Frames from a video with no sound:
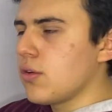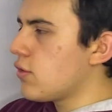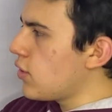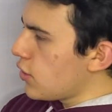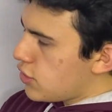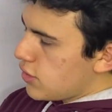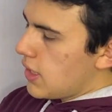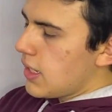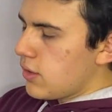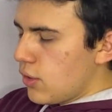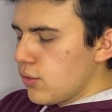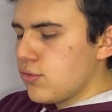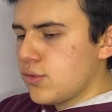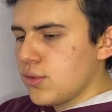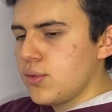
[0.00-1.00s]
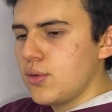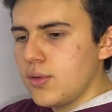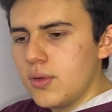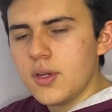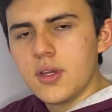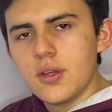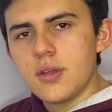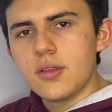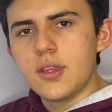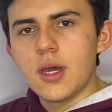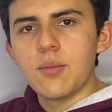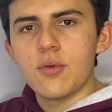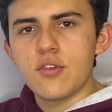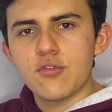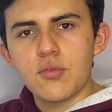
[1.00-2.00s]
such that those two
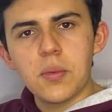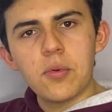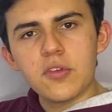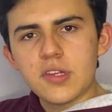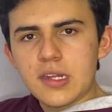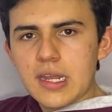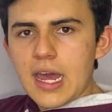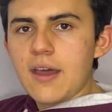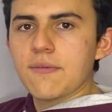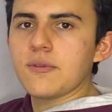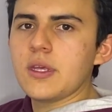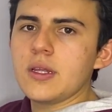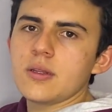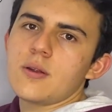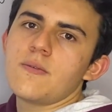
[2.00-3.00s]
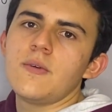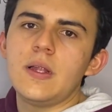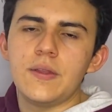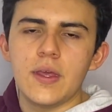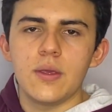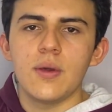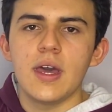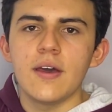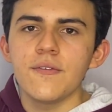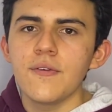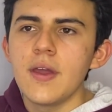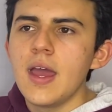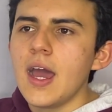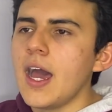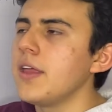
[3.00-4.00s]
numbers represent half the interval that you have,
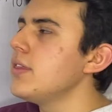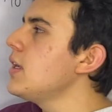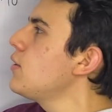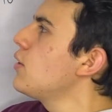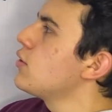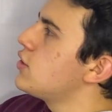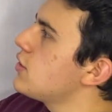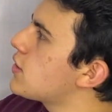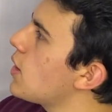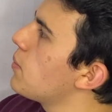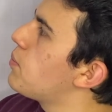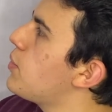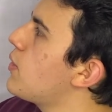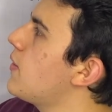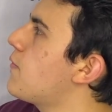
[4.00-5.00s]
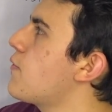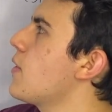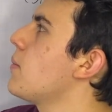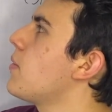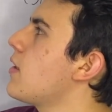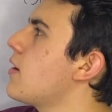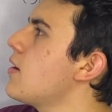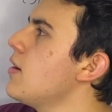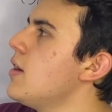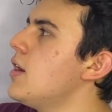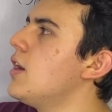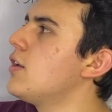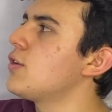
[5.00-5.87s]
and then just compute it from there.